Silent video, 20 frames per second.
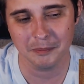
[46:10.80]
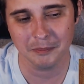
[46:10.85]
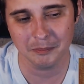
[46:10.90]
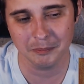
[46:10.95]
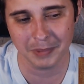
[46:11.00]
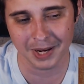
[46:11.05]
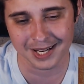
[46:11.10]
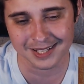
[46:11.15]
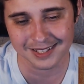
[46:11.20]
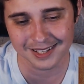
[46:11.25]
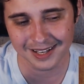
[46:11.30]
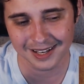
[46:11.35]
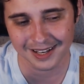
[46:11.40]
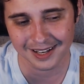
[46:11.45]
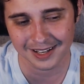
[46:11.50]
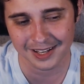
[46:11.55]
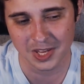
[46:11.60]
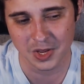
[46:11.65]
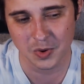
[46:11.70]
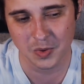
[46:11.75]
but
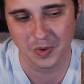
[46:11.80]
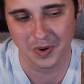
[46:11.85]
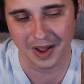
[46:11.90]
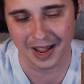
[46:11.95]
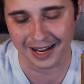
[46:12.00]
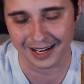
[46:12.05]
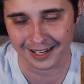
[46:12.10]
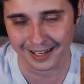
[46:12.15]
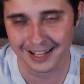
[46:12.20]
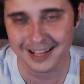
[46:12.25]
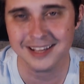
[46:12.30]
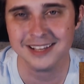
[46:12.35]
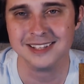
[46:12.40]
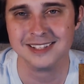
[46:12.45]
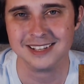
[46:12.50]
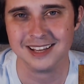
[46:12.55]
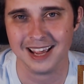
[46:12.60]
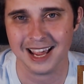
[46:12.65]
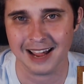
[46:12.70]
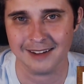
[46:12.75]
you at
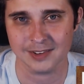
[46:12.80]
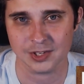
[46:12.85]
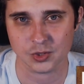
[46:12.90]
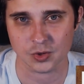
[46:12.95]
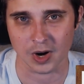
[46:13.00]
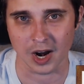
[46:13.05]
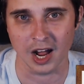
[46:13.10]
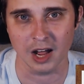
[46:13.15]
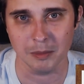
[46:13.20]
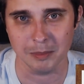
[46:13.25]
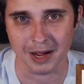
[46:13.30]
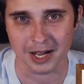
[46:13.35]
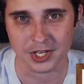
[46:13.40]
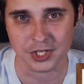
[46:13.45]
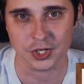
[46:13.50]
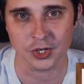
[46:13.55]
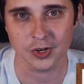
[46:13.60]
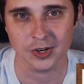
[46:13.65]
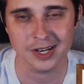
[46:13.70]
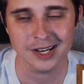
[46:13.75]
least have a trial by
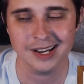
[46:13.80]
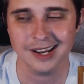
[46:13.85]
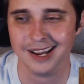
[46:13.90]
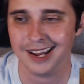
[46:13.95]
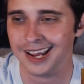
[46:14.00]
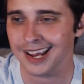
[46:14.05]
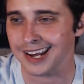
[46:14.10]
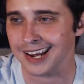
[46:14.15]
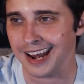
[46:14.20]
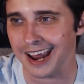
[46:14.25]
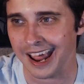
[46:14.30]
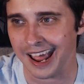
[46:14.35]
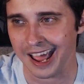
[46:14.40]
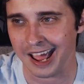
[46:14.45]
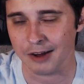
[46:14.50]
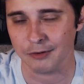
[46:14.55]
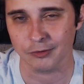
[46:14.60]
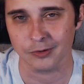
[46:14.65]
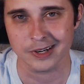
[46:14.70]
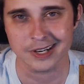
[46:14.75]
jury
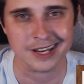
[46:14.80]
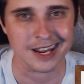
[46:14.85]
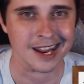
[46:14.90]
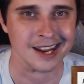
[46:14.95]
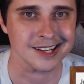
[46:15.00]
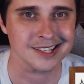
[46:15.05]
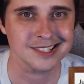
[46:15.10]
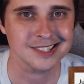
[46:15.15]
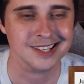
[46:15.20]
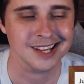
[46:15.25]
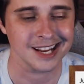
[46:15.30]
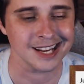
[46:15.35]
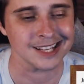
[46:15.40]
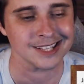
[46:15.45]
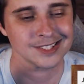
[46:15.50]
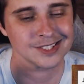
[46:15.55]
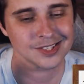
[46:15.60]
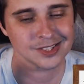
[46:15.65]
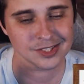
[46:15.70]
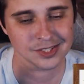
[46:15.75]
every case. And
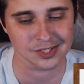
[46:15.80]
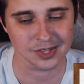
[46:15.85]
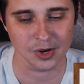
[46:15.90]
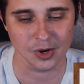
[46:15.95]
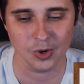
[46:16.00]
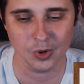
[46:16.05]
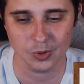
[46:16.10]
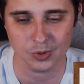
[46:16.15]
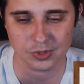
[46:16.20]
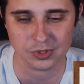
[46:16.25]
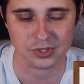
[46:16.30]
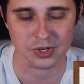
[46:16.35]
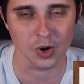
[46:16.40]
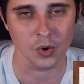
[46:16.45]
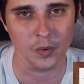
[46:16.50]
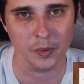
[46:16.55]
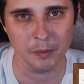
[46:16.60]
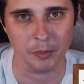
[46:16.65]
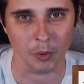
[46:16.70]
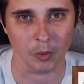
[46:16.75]
it's so, so
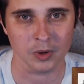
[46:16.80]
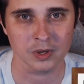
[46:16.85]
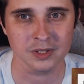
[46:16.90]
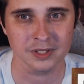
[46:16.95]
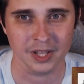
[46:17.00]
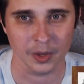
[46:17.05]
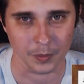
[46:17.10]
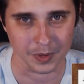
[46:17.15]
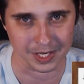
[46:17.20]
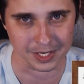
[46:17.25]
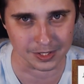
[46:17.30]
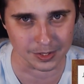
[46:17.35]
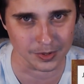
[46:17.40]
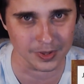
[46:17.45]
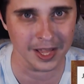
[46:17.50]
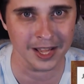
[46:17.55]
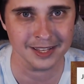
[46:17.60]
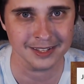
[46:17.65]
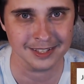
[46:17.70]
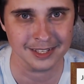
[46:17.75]
important that we do
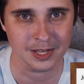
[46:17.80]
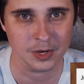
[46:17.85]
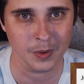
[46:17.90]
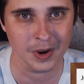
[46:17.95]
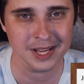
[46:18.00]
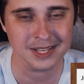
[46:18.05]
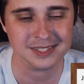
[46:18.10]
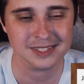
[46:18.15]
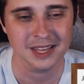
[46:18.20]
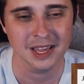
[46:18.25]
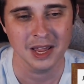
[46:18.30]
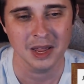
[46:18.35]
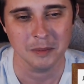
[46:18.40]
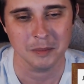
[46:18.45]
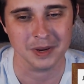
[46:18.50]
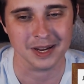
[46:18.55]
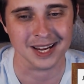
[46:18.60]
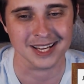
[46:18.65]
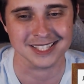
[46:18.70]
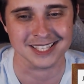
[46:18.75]
that in the US
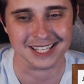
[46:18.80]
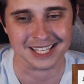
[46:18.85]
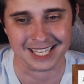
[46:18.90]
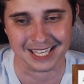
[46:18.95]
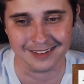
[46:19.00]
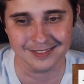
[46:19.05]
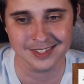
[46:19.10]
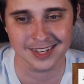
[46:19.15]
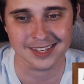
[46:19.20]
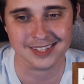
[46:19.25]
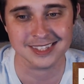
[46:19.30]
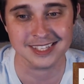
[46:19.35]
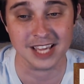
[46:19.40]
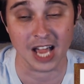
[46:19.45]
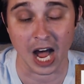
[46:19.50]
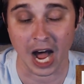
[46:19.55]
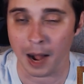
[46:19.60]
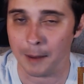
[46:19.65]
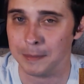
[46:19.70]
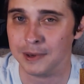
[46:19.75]
because it gives us the
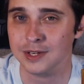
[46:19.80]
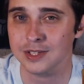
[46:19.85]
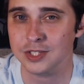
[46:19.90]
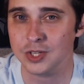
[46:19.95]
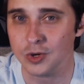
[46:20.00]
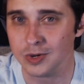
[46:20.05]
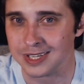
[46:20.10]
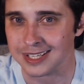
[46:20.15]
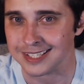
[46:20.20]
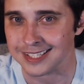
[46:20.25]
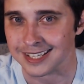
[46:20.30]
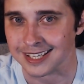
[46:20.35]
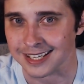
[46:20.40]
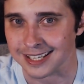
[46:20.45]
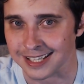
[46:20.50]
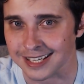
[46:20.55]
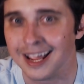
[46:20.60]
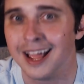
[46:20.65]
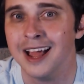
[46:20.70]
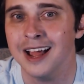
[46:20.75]
opportunity
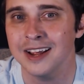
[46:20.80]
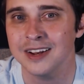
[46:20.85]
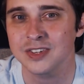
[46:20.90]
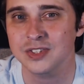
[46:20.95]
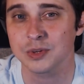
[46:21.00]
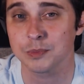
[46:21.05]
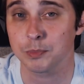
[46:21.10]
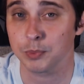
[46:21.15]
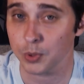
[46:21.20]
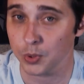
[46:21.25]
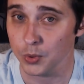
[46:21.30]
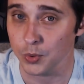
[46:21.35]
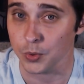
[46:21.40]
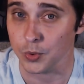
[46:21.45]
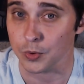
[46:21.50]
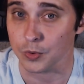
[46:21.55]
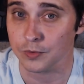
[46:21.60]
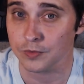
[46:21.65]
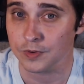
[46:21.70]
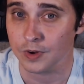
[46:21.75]
to
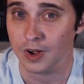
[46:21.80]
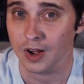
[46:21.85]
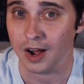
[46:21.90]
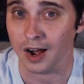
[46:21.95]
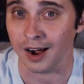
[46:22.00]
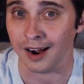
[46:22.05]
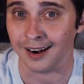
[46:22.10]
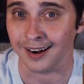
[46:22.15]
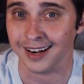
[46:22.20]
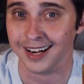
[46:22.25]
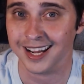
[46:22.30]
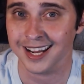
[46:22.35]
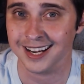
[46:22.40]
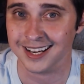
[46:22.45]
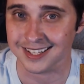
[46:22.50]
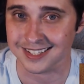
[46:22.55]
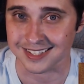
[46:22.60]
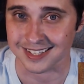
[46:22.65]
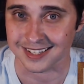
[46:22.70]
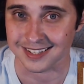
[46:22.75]
prove our
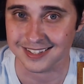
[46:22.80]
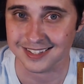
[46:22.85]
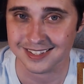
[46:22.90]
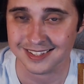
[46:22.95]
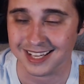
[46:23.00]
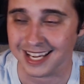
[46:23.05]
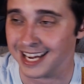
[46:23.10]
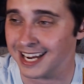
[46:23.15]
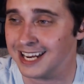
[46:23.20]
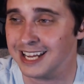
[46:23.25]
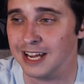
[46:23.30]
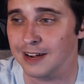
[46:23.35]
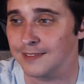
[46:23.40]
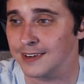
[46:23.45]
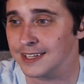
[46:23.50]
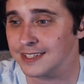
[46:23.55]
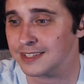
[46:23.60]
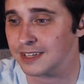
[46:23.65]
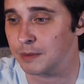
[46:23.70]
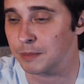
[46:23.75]
innocence. Any of
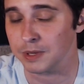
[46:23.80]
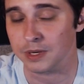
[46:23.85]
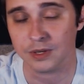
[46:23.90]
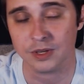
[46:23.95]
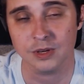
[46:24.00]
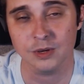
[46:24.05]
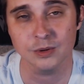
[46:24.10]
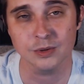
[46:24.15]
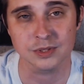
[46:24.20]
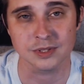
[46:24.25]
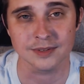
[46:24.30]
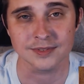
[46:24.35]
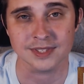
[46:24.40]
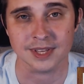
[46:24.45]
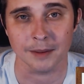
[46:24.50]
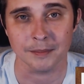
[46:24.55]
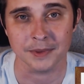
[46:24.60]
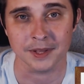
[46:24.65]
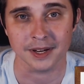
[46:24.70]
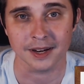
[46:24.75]
us could be accused of
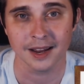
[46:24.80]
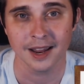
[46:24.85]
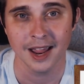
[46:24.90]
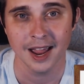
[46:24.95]
something.